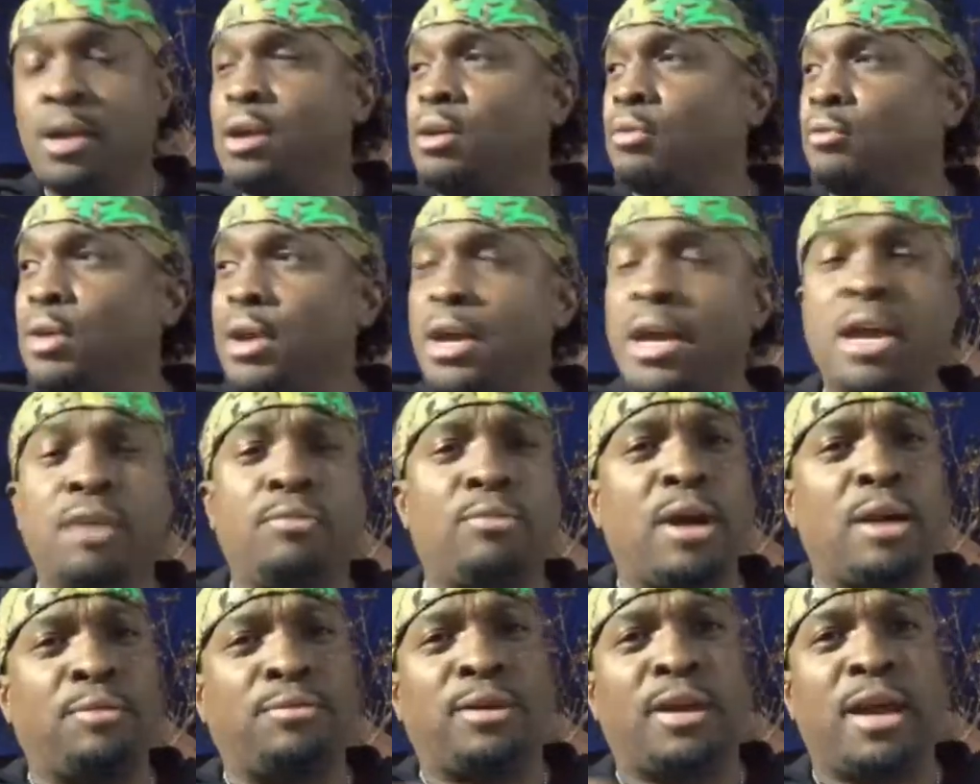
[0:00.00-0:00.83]
Read
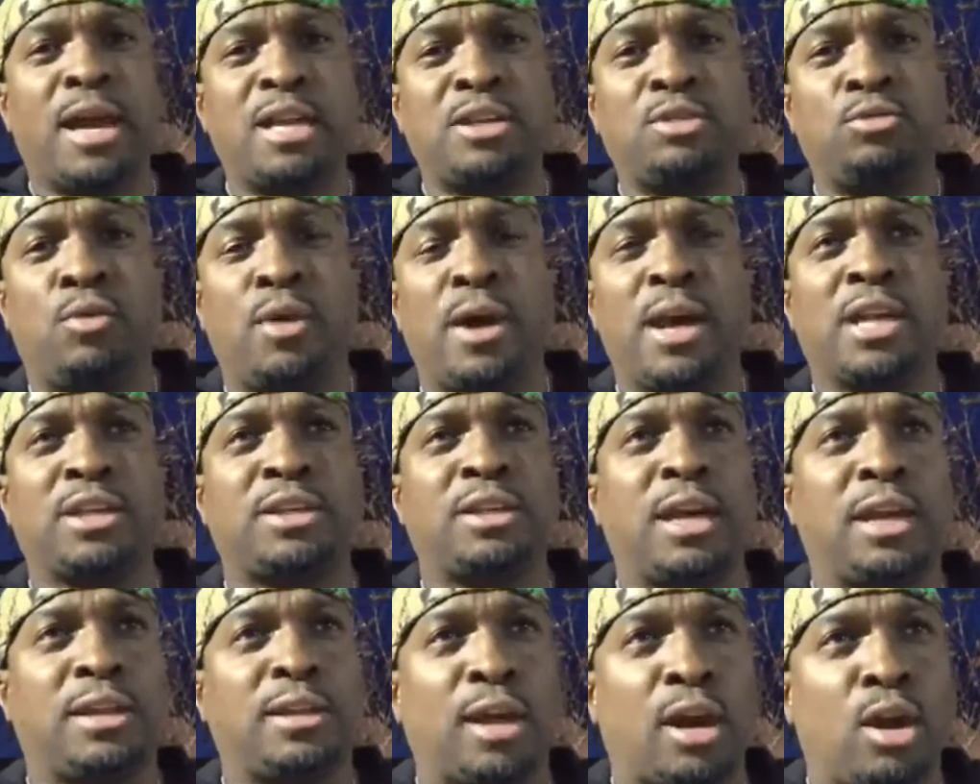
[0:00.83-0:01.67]
Revelation where it
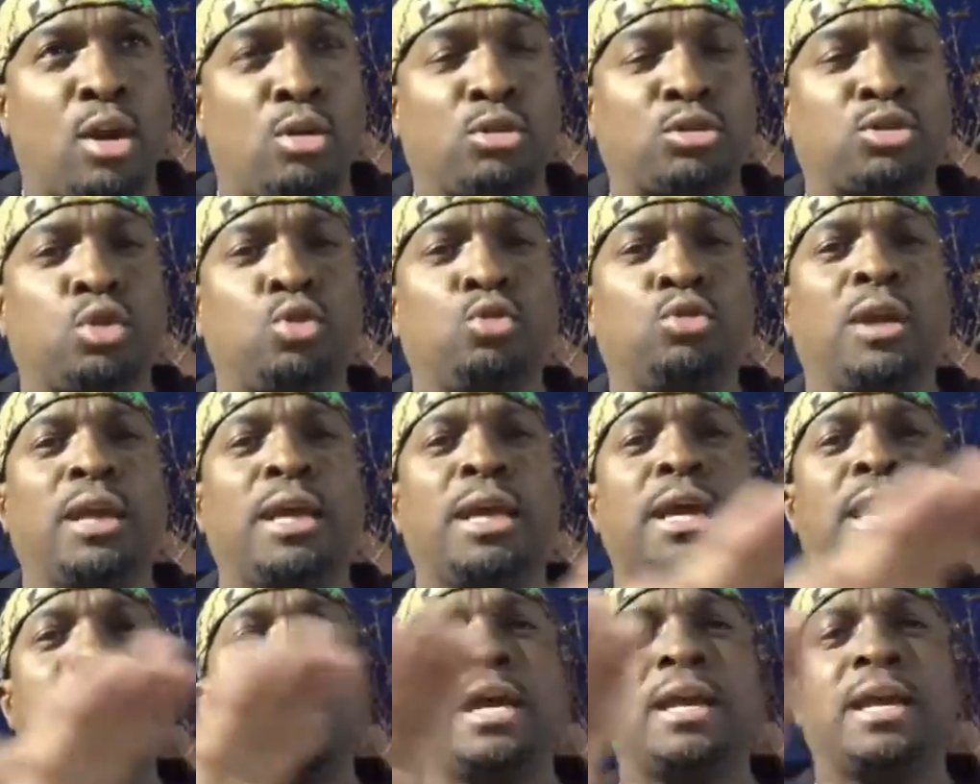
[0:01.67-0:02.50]
said those who
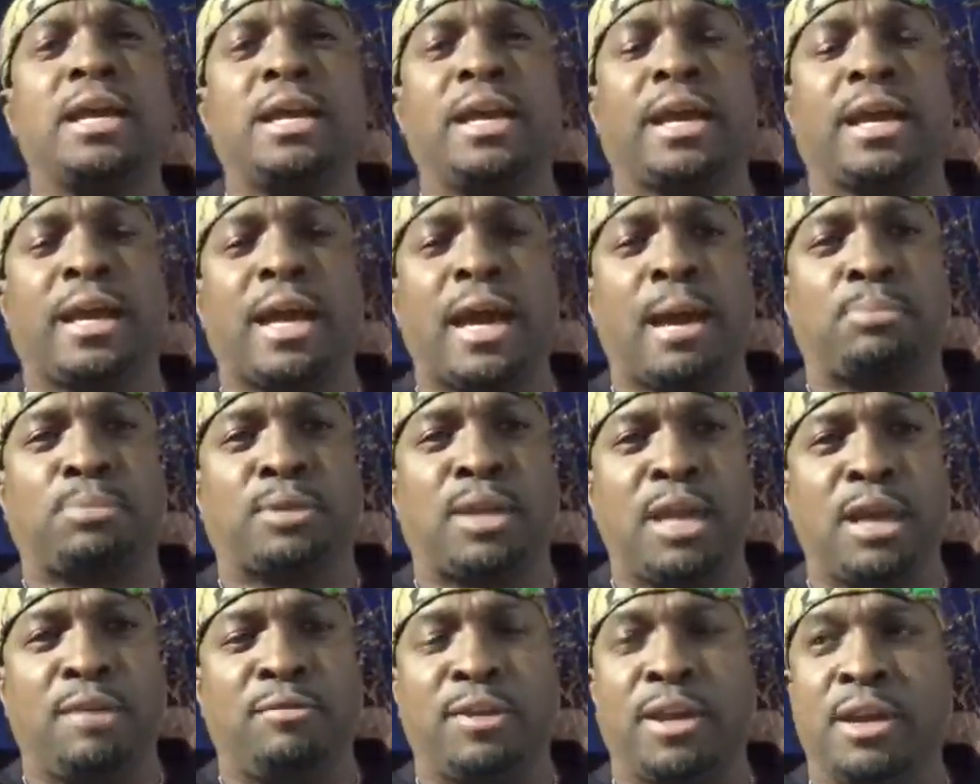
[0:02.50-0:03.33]
lead into
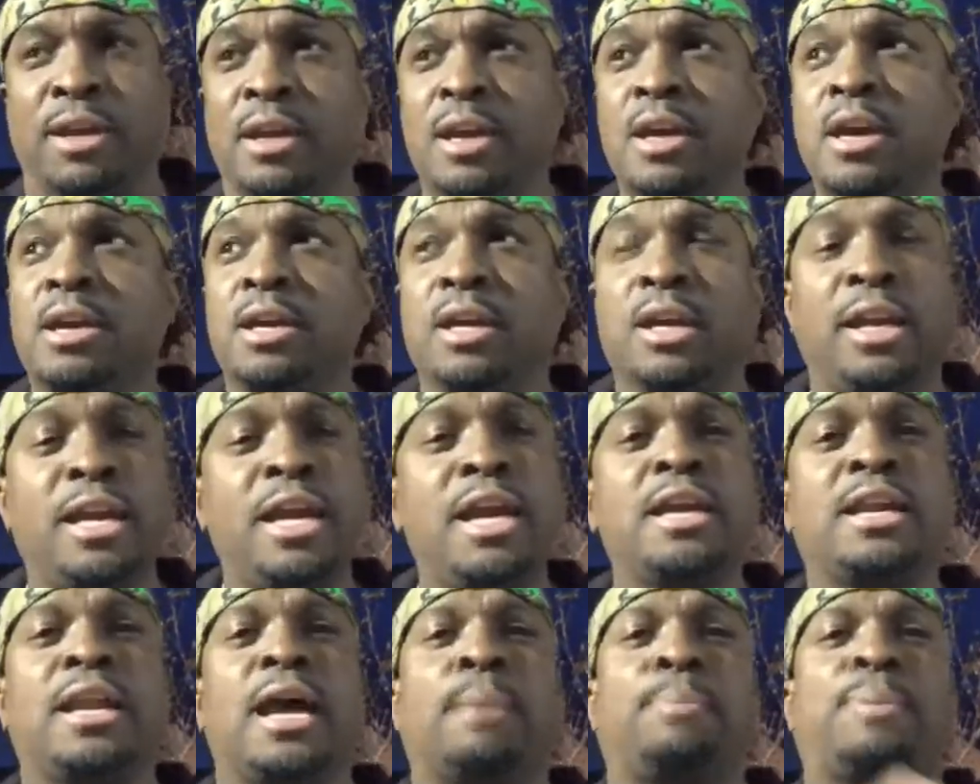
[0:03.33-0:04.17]
captivity, you're
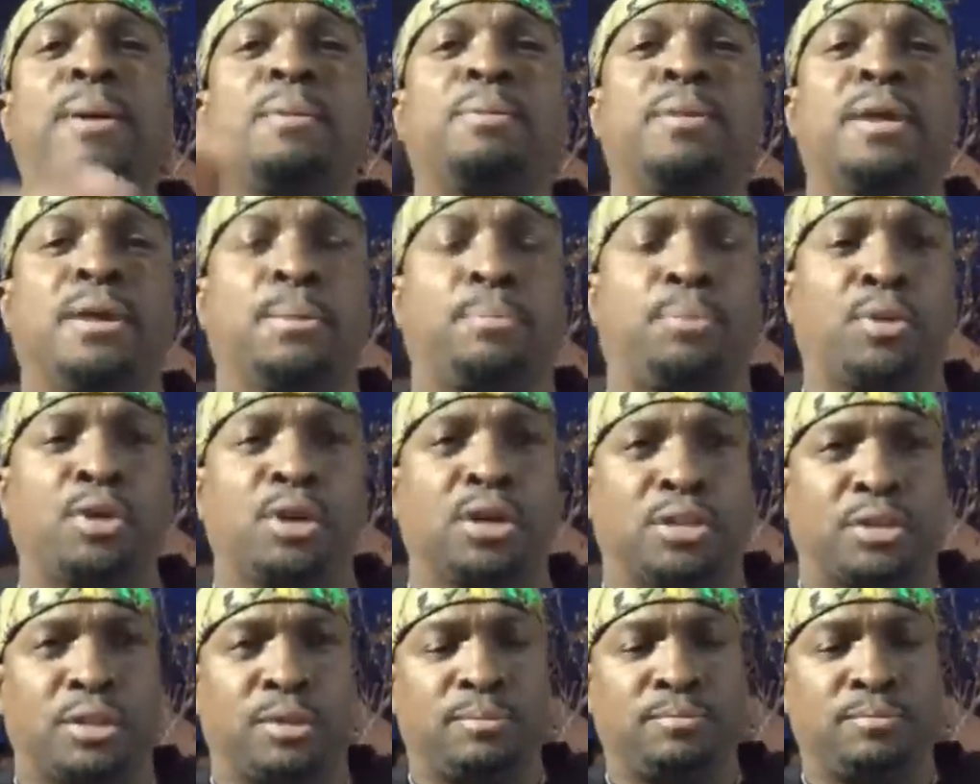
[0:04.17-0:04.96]
leading our people into prison.